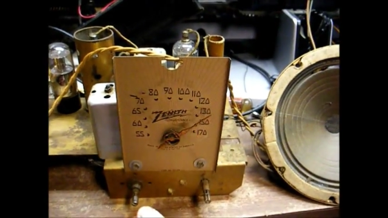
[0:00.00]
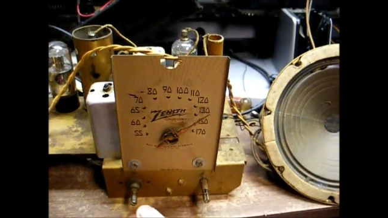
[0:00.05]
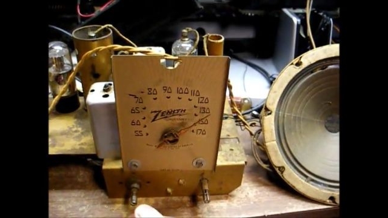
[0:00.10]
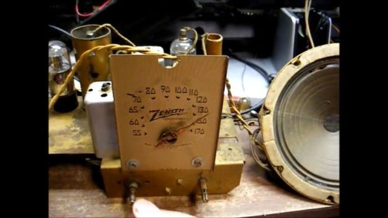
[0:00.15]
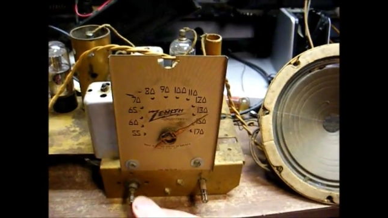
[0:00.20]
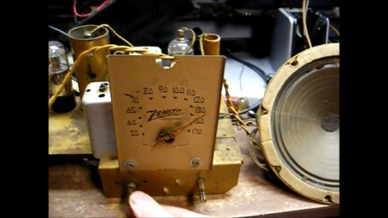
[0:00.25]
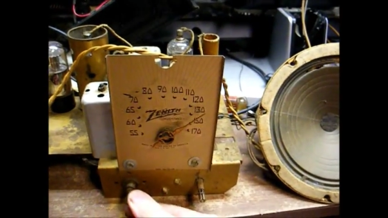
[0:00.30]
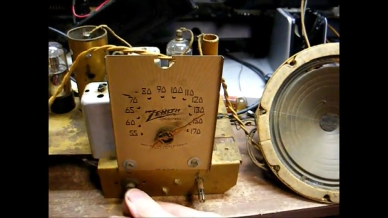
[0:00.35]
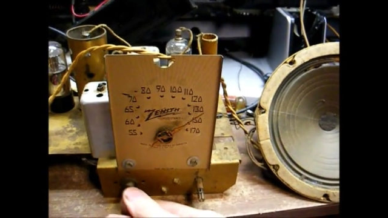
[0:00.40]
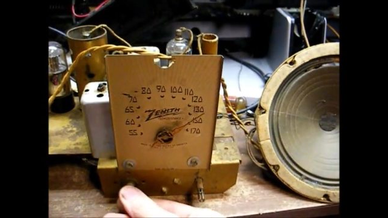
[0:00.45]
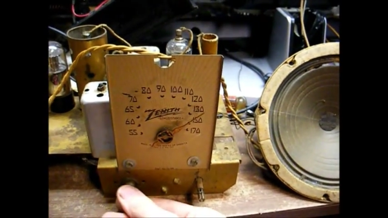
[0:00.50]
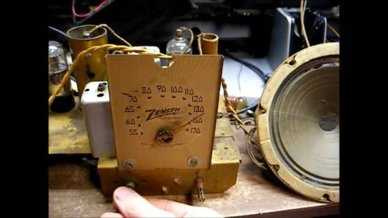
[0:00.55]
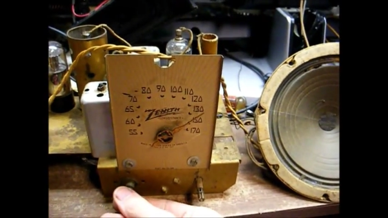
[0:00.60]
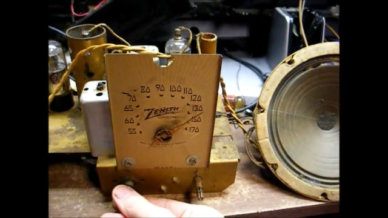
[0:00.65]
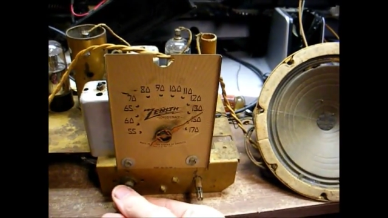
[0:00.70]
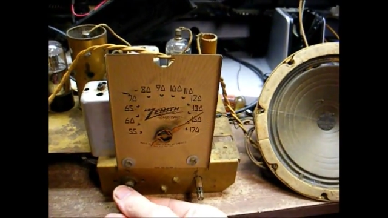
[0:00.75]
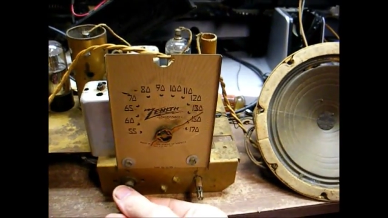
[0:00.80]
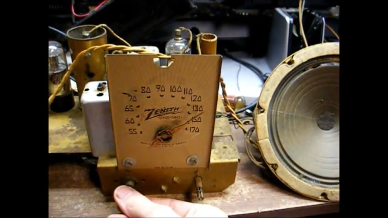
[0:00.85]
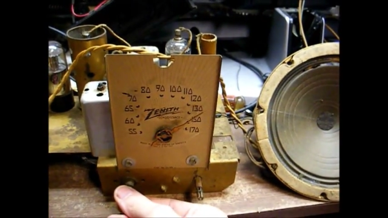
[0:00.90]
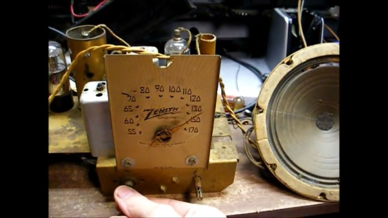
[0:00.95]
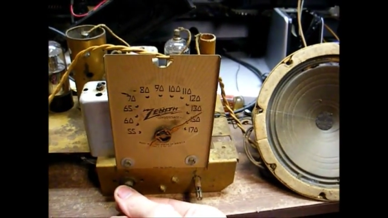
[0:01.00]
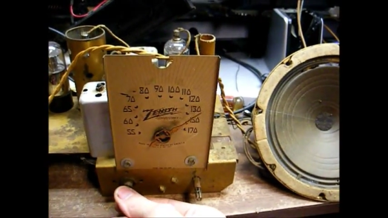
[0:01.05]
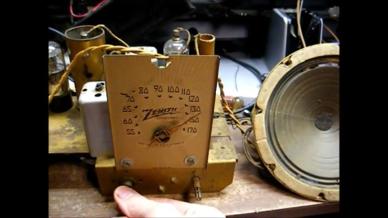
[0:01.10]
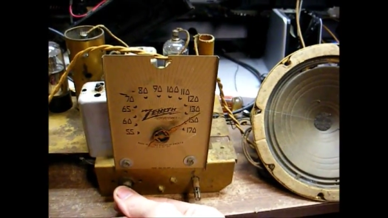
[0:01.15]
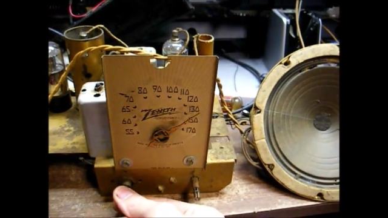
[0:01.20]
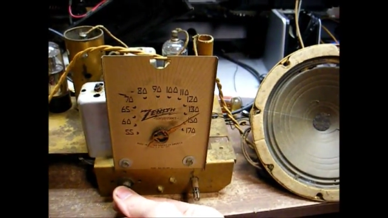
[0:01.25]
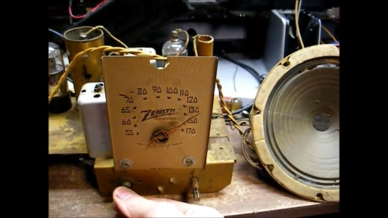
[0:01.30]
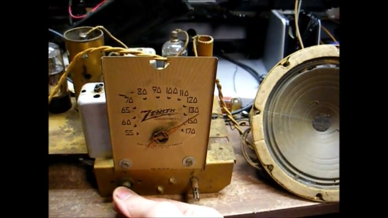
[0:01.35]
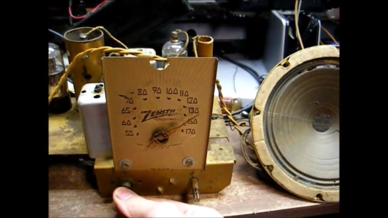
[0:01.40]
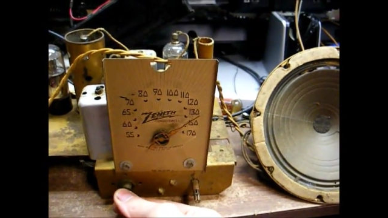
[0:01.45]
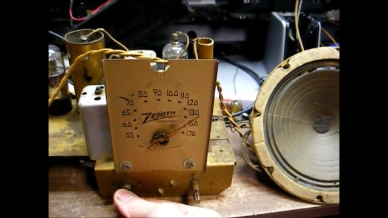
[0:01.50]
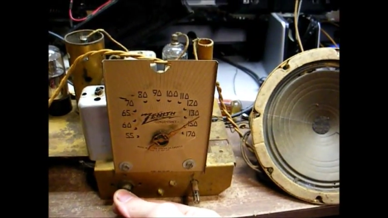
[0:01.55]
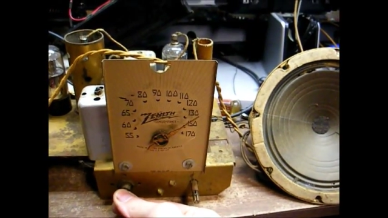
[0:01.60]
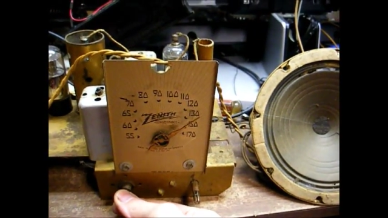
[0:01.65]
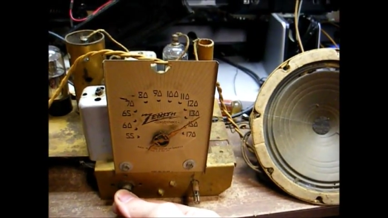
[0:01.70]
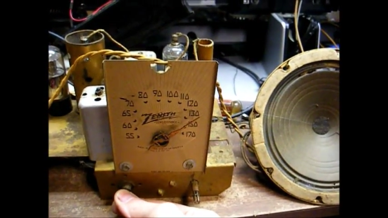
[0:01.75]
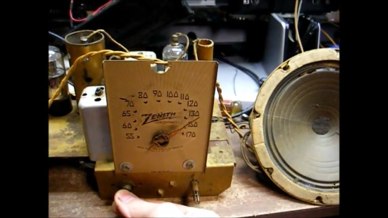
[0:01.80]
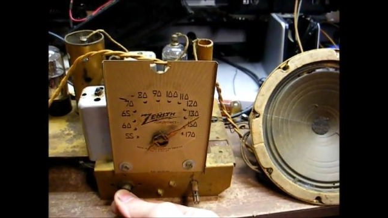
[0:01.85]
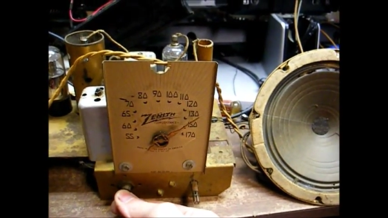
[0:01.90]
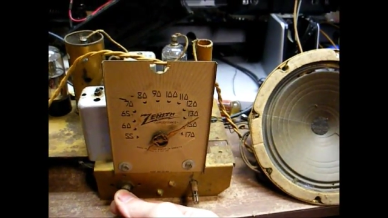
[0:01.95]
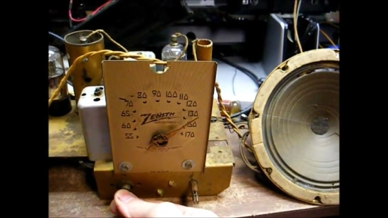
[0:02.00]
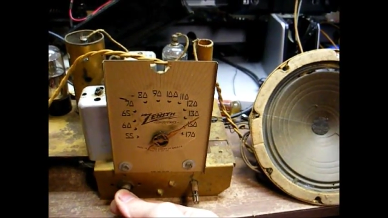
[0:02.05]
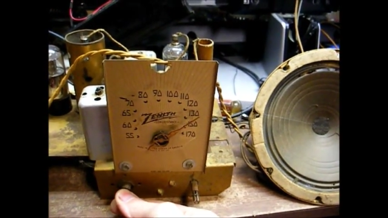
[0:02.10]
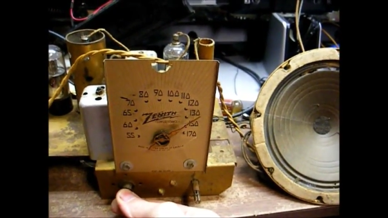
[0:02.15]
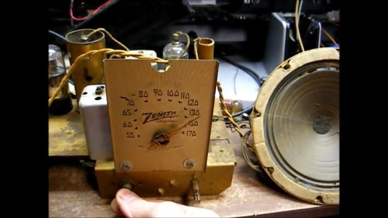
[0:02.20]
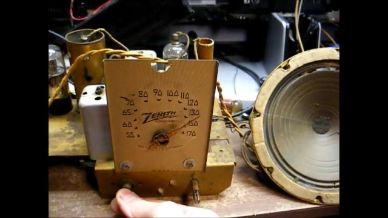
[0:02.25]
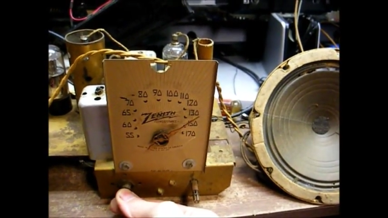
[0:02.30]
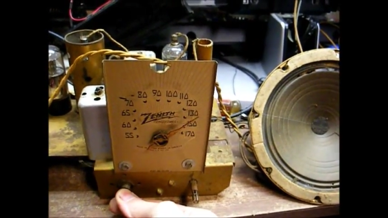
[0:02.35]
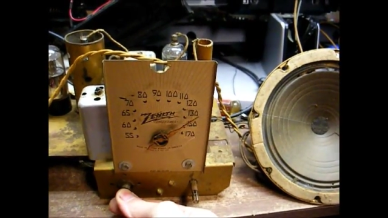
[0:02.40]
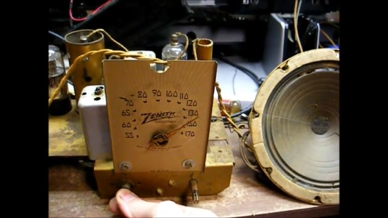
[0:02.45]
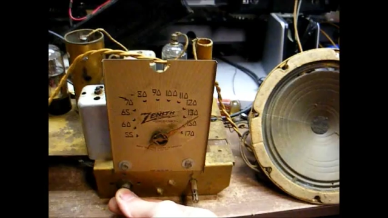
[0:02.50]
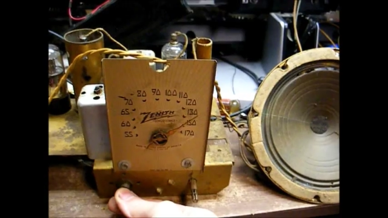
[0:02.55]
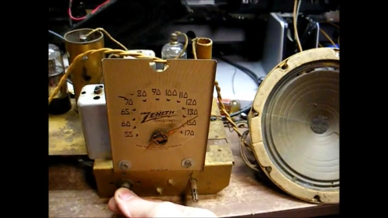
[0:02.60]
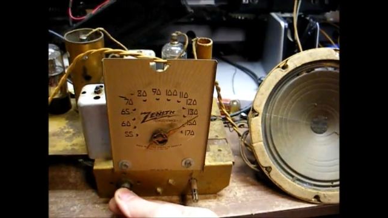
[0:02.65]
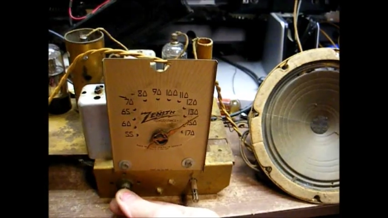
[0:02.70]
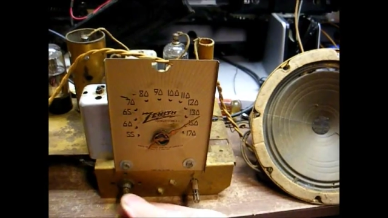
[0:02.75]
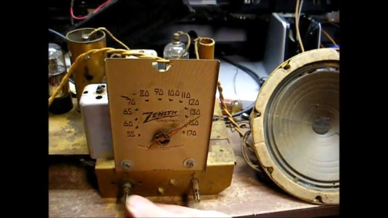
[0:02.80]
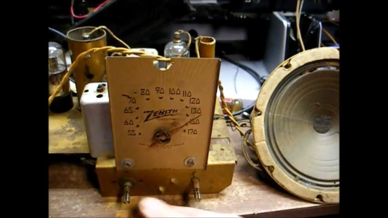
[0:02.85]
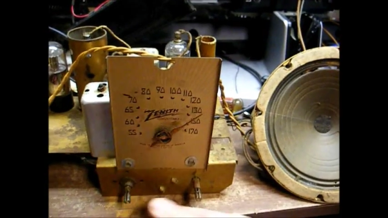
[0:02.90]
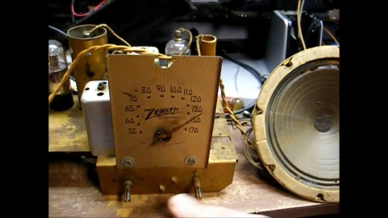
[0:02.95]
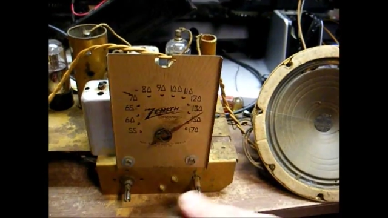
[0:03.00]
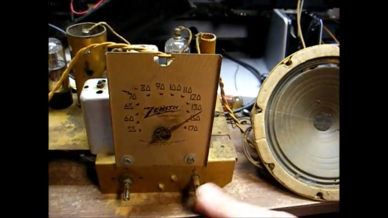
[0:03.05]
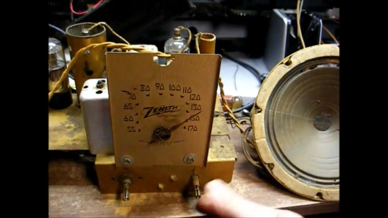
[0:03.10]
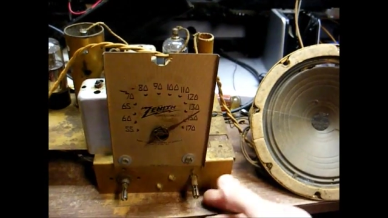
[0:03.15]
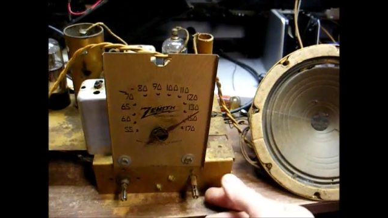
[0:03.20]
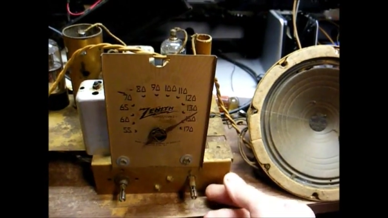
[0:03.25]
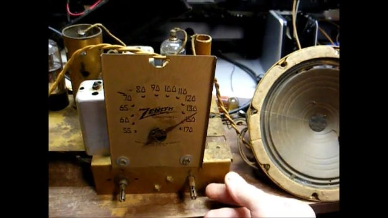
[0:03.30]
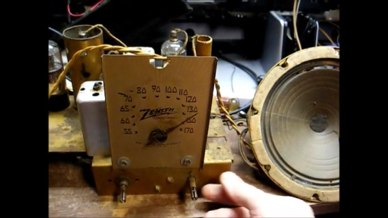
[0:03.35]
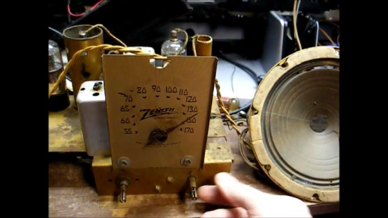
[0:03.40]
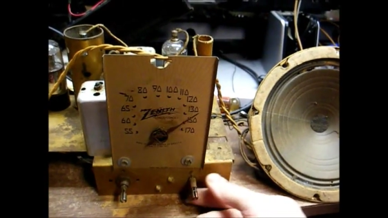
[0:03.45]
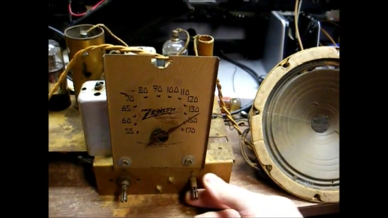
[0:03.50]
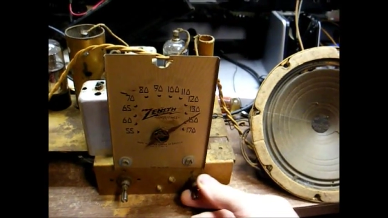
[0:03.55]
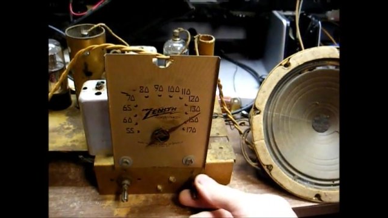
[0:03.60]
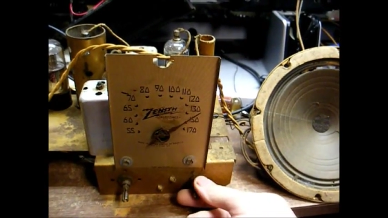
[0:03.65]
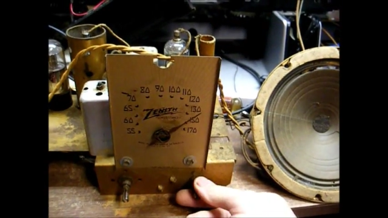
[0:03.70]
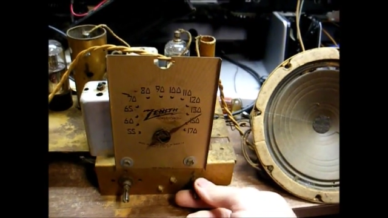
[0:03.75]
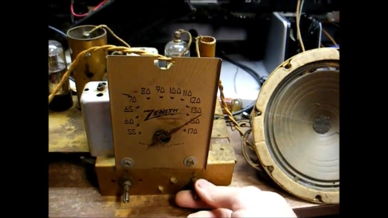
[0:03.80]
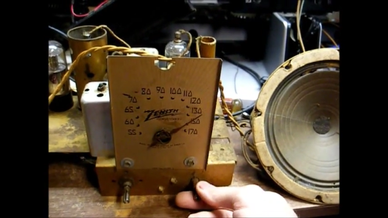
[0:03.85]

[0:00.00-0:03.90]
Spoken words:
No face is visible, so there are no lips to read.